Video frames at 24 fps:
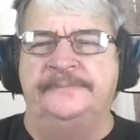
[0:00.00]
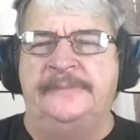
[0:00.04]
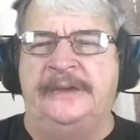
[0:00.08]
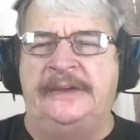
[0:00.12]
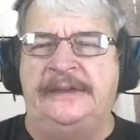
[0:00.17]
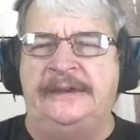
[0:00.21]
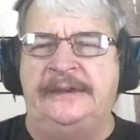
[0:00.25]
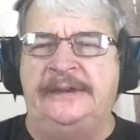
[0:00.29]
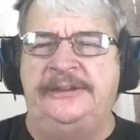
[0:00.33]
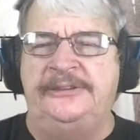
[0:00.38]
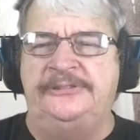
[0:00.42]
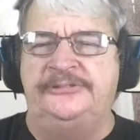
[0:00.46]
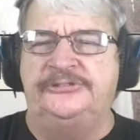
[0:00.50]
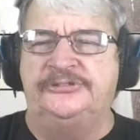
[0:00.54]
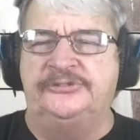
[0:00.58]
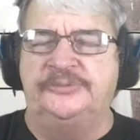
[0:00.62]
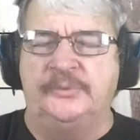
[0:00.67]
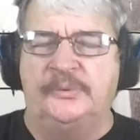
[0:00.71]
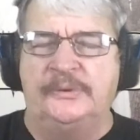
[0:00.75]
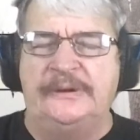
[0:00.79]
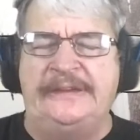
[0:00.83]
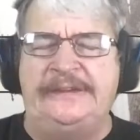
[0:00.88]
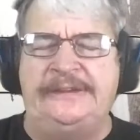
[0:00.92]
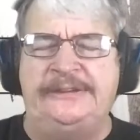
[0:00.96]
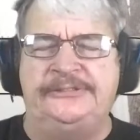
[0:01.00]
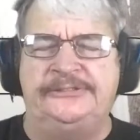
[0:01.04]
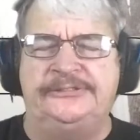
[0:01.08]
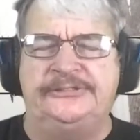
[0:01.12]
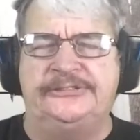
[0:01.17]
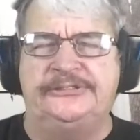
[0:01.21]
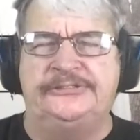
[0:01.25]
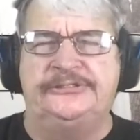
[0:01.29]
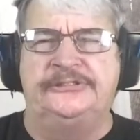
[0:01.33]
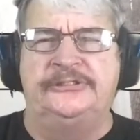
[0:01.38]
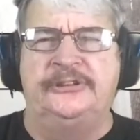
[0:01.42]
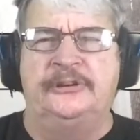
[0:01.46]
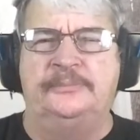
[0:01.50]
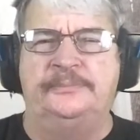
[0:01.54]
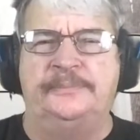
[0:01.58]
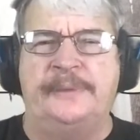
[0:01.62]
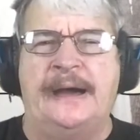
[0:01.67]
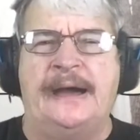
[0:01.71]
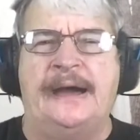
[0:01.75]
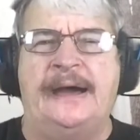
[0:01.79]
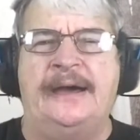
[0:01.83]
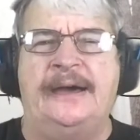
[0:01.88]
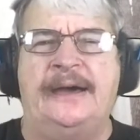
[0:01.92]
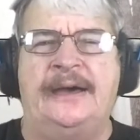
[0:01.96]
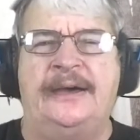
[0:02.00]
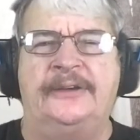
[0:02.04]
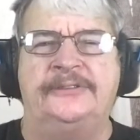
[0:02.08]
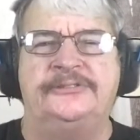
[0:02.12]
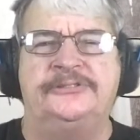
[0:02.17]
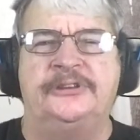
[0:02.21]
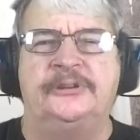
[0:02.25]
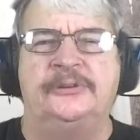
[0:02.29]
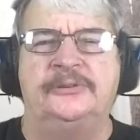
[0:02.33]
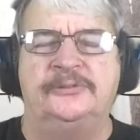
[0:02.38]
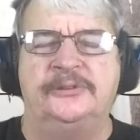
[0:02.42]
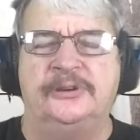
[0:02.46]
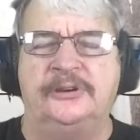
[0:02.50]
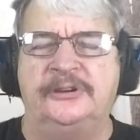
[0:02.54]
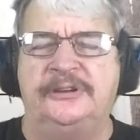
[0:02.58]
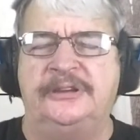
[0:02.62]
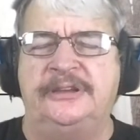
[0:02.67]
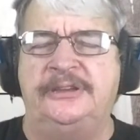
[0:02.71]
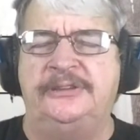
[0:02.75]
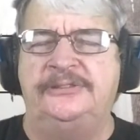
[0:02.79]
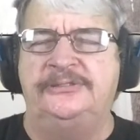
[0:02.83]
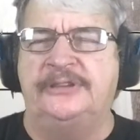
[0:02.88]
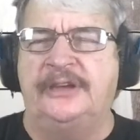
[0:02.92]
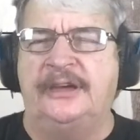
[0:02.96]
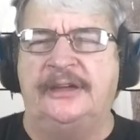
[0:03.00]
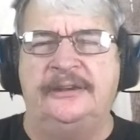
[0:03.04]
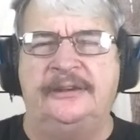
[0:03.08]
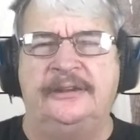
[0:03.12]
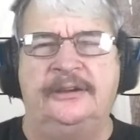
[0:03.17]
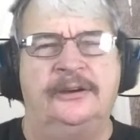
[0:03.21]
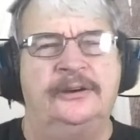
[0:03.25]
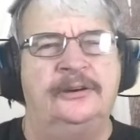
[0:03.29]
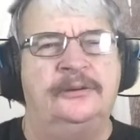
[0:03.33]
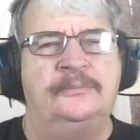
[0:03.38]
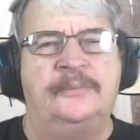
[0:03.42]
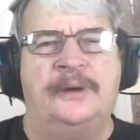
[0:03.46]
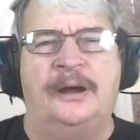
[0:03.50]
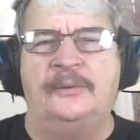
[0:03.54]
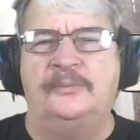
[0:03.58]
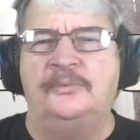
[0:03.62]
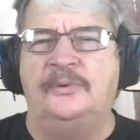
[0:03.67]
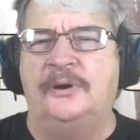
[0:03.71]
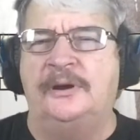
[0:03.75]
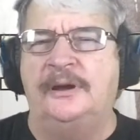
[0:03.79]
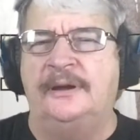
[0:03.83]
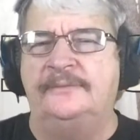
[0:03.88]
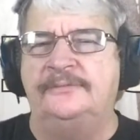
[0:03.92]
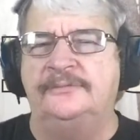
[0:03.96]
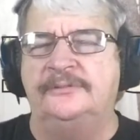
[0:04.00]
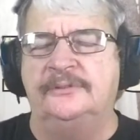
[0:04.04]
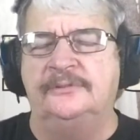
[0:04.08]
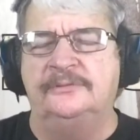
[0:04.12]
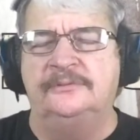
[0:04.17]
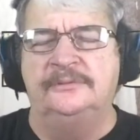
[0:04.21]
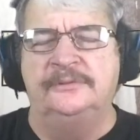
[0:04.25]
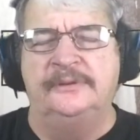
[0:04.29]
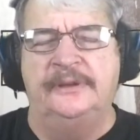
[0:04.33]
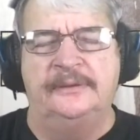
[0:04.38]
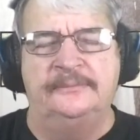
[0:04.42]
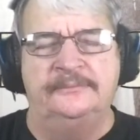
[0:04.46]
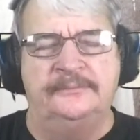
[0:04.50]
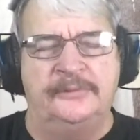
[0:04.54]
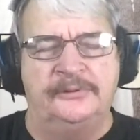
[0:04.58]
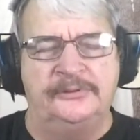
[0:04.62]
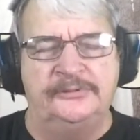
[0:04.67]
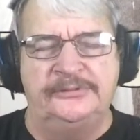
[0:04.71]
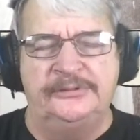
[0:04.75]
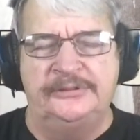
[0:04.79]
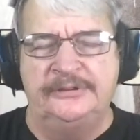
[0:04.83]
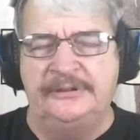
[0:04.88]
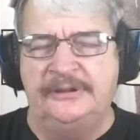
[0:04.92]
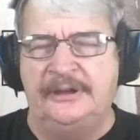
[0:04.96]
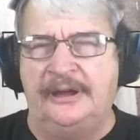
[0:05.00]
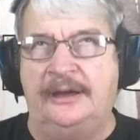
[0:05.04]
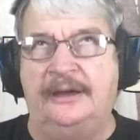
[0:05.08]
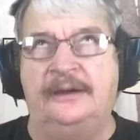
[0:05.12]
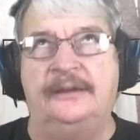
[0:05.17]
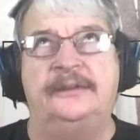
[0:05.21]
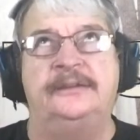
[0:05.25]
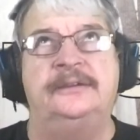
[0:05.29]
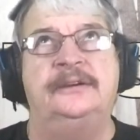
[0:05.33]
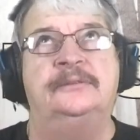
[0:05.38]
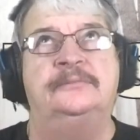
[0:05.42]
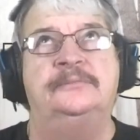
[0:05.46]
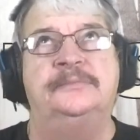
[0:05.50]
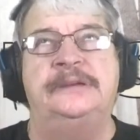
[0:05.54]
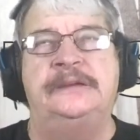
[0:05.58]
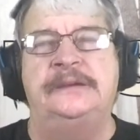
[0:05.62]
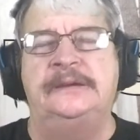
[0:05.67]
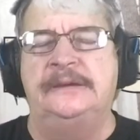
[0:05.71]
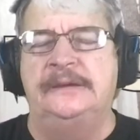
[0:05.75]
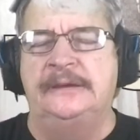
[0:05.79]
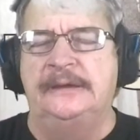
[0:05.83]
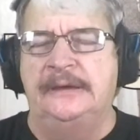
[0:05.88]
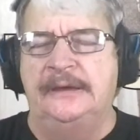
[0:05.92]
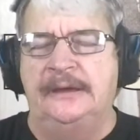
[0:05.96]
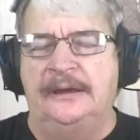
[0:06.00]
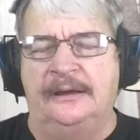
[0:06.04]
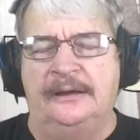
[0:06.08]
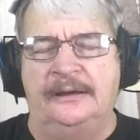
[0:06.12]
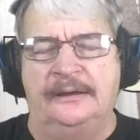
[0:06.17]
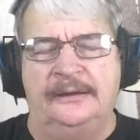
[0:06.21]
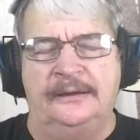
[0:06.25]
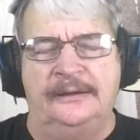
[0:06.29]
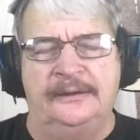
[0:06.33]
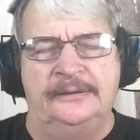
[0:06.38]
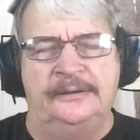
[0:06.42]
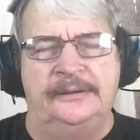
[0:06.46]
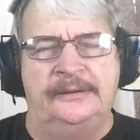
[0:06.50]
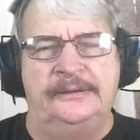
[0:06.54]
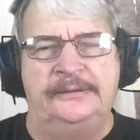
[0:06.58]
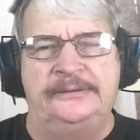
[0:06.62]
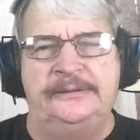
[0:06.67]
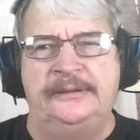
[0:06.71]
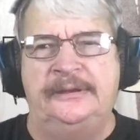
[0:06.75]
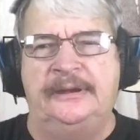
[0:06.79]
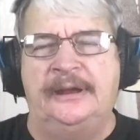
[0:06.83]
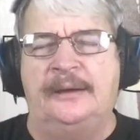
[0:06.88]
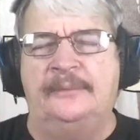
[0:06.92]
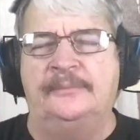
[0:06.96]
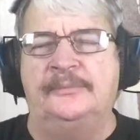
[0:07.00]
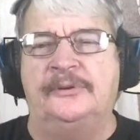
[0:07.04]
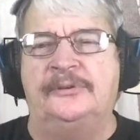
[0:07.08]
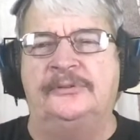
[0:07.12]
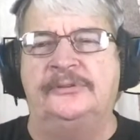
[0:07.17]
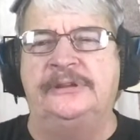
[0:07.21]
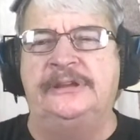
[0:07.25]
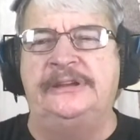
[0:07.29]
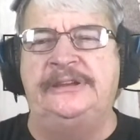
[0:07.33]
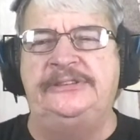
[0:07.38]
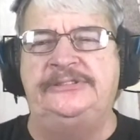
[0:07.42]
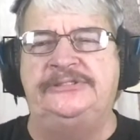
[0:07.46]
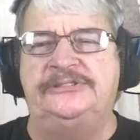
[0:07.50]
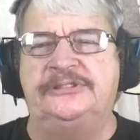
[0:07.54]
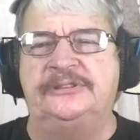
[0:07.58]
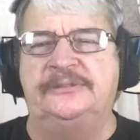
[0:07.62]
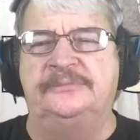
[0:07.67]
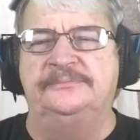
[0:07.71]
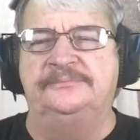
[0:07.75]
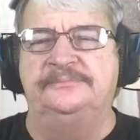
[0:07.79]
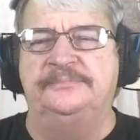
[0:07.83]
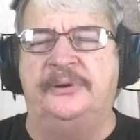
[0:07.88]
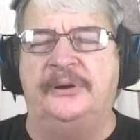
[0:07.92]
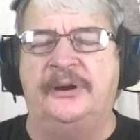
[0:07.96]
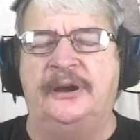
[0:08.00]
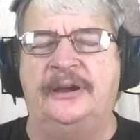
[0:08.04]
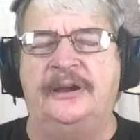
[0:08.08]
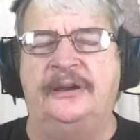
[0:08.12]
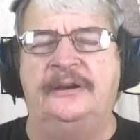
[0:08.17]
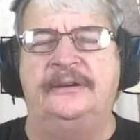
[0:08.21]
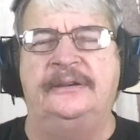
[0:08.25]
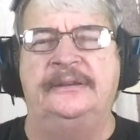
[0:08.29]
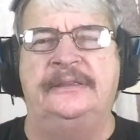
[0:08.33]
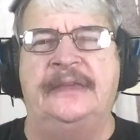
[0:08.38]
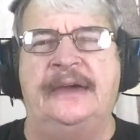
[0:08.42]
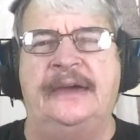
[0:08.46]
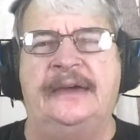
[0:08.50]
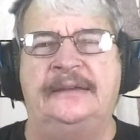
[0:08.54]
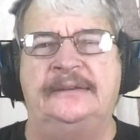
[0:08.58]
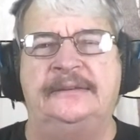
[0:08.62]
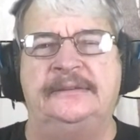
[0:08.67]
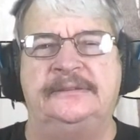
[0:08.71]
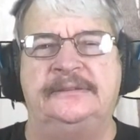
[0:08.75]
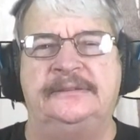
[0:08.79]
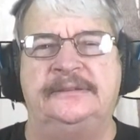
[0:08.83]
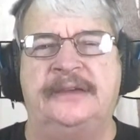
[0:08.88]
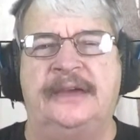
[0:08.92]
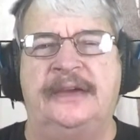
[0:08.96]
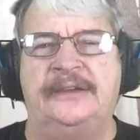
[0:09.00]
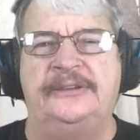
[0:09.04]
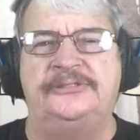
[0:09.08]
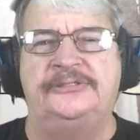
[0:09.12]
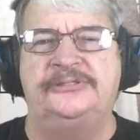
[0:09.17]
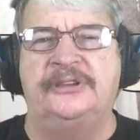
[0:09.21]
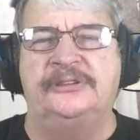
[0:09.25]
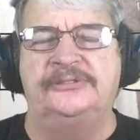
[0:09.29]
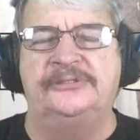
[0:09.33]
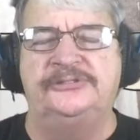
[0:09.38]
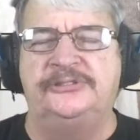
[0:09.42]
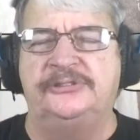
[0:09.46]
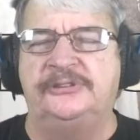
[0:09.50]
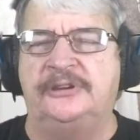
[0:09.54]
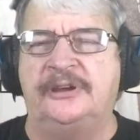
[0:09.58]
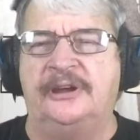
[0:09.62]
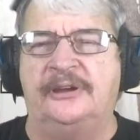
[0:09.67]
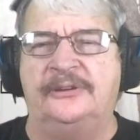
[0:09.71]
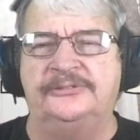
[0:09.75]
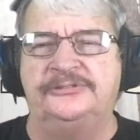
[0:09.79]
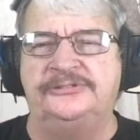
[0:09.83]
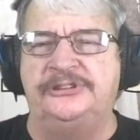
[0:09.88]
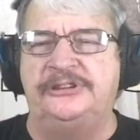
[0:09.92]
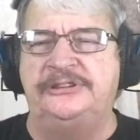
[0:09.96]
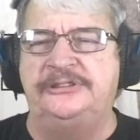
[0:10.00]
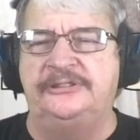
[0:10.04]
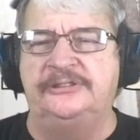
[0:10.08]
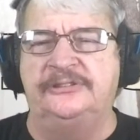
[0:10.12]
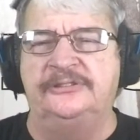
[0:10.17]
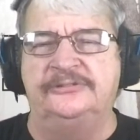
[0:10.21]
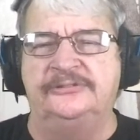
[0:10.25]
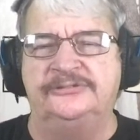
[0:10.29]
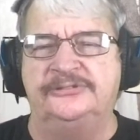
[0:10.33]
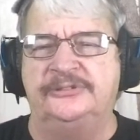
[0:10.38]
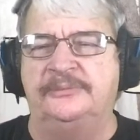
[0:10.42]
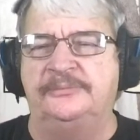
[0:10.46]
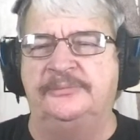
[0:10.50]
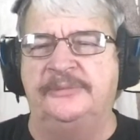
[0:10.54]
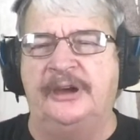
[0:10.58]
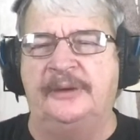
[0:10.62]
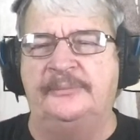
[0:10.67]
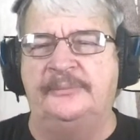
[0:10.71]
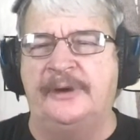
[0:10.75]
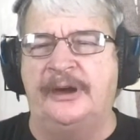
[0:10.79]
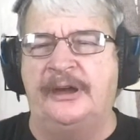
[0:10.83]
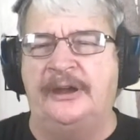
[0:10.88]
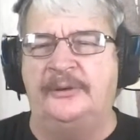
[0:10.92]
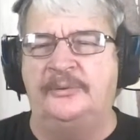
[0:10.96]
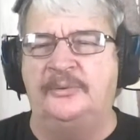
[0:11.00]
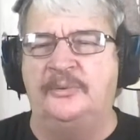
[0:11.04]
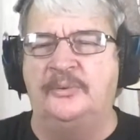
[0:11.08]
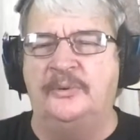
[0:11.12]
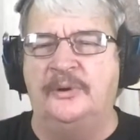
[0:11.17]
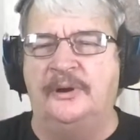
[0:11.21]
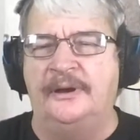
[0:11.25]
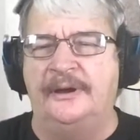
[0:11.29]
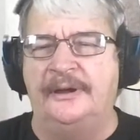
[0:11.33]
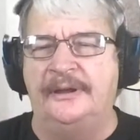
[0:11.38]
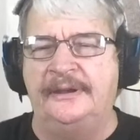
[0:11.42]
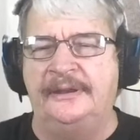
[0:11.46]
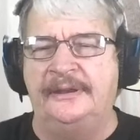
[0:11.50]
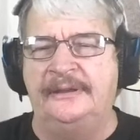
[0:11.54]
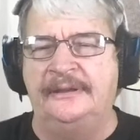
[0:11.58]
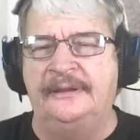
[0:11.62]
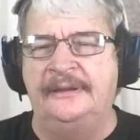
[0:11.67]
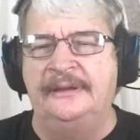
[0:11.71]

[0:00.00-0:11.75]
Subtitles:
any sweets, no pies, no cookies. I know my wife, Lord have mercy, God help me. I'm gonna need some prayer in that case, because she cooks them no matter what.